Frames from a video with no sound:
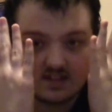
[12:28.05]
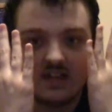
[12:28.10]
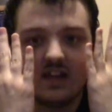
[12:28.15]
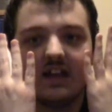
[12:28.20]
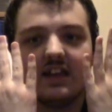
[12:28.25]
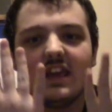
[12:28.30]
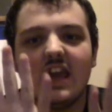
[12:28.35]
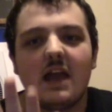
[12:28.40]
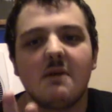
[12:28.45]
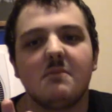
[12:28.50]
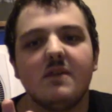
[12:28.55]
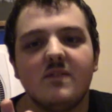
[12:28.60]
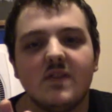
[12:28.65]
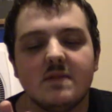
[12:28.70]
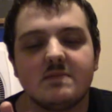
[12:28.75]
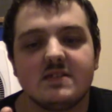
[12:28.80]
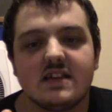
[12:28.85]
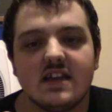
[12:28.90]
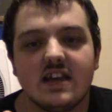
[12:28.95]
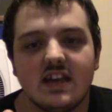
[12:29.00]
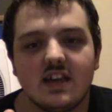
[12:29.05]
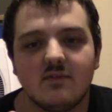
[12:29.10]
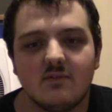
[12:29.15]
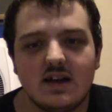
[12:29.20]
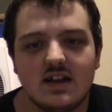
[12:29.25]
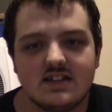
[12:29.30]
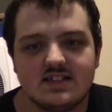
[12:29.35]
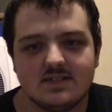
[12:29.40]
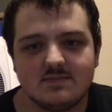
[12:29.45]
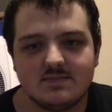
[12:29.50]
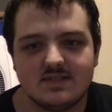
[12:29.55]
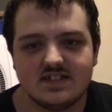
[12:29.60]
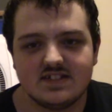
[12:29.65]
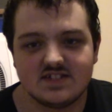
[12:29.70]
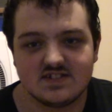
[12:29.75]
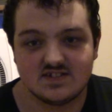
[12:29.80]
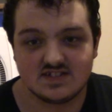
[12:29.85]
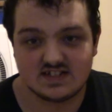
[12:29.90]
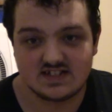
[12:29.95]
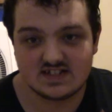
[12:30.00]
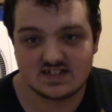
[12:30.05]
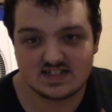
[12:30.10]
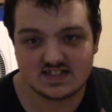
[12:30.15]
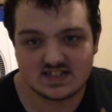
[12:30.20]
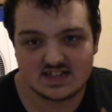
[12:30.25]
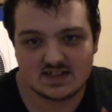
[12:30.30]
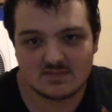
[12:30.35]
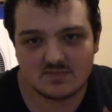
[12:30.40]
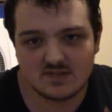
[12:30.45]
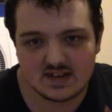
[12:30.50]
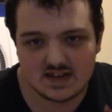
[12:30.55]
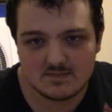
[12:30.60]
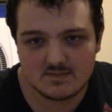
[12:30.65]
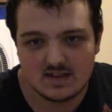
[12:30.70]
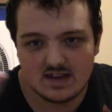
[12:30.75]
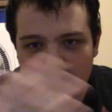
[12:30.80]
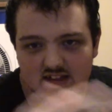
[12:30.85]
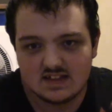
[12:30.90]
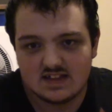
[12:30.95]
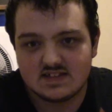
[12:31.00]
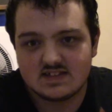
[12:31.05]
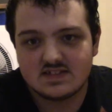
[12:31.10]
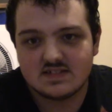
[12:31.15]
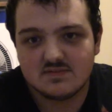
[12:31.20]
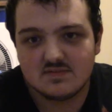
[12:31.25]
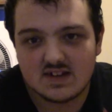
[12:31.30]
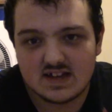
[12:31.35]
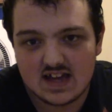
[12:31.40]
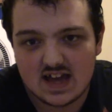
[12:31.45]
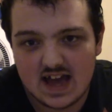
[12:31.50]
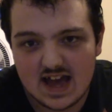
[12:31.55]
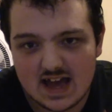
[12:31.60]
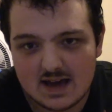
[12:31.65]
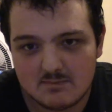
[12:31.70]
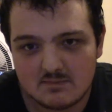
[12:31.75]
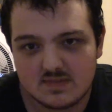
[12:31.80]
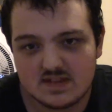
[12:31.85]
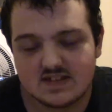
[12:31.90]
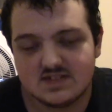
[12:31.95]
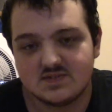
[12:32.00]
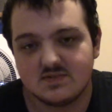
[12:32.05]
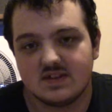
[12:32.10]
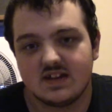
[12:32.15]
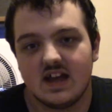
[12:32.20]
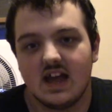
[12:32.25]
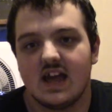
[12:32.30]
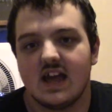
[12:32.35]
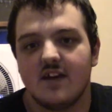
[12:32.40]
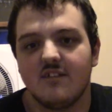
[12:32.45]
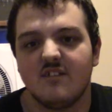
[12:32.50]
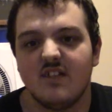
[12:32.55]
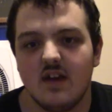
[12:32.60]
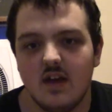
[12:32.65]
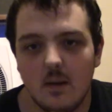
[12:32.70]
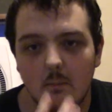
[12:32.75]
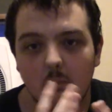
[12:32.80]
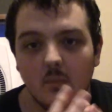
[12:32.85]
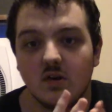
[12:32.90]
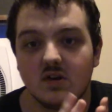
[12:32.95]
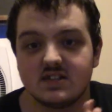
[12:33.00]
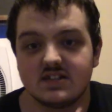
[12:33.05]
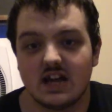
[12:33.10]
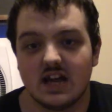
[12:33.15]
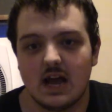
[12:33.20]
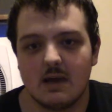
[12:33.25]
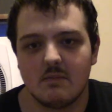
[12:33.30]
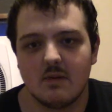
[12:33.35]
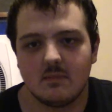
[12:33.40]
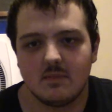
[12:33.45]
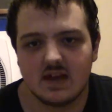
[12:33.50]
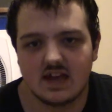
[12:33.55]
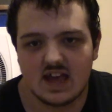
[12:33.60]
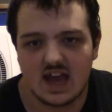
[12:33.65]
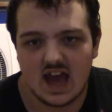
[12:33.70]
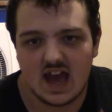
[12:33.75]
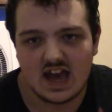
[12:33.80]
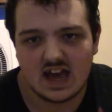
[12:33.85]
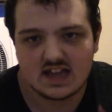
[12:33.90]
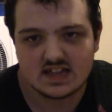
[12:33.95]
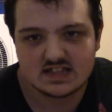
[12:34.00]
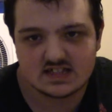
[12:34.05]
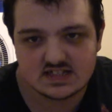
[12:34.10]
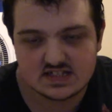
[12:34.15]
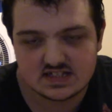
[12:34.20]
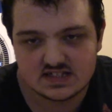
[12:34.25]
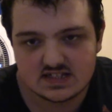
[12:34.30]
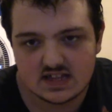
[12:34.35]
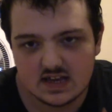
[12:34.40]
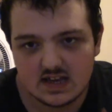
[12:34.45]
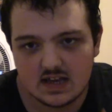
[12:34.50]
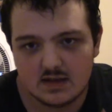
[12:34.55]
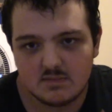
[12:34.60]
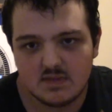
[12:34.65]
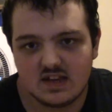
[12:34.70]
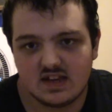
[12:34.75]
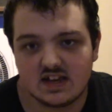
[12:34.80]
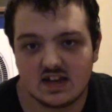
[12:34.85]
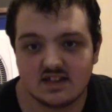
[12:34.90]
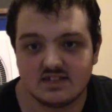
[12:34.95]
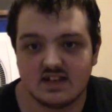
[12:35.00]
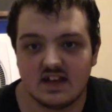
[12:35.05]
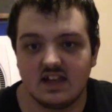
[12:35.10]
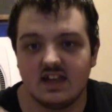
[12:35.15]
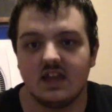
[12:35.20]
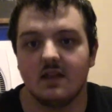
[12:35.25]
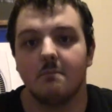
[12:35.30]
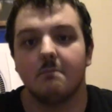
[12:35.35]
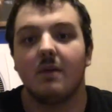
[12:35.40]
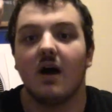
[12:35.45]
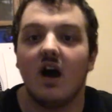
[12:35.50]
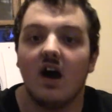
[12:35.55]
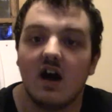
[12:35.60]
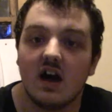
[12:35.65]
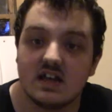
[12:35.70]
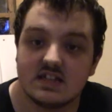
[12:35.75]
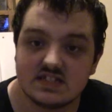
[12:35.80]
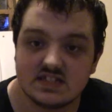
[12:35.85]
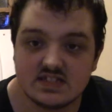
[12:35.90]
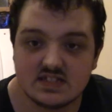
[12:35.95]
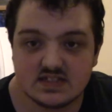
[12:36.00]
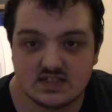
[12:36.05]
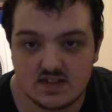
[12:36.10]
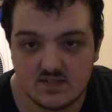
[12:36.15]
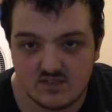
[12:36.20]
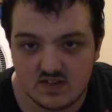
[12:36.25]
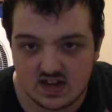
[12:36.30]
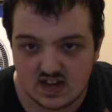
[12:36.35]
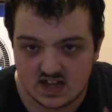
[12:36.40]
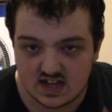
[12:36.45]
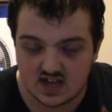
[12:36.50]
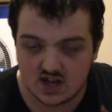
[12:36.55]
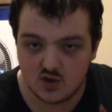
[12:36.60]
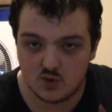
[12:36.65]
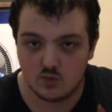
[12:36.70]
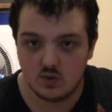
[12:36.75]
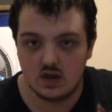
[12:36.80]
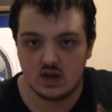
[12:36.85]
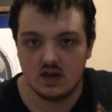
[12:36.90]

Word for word: can't believe I'm taking a YTP so seriously, but this is what happens when I have more time on my hands because I can pause the video.